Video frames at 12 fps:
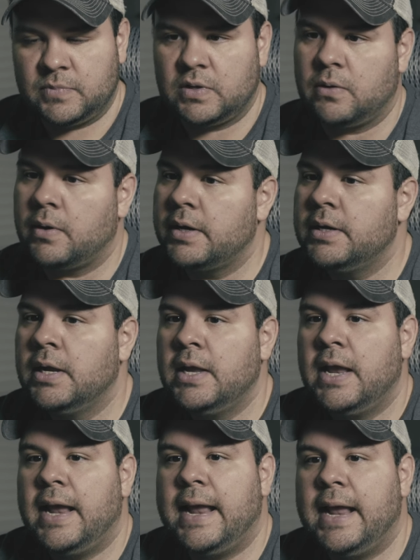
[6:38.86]
all right.
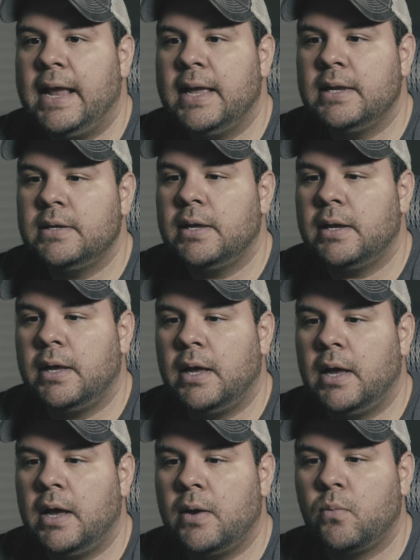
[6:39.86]
And
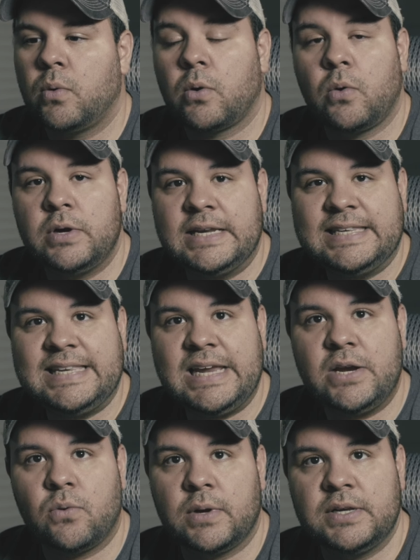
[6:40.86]
we're going to
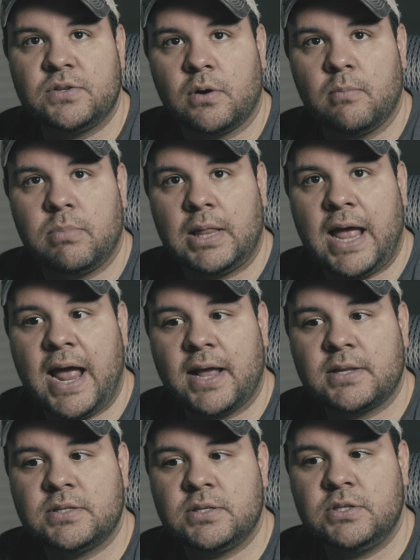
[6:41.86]
decrease our
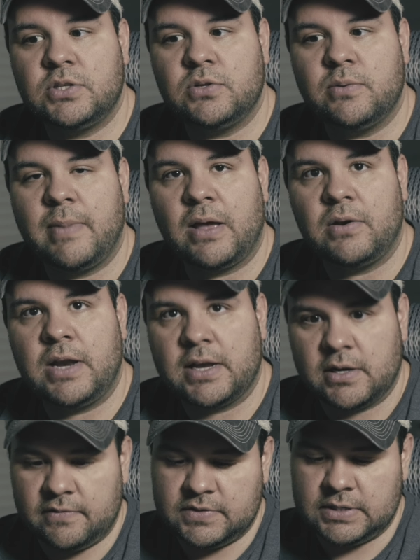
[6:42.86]
blacks to about
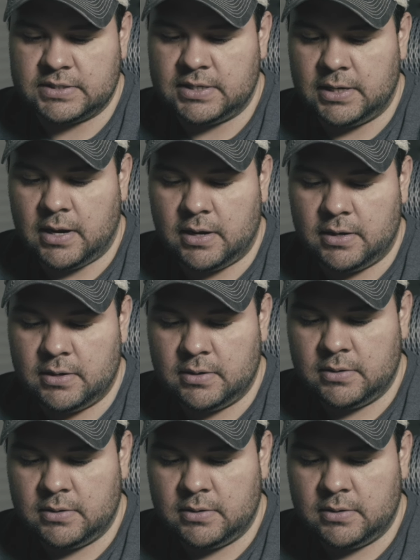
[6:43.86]
negative 69.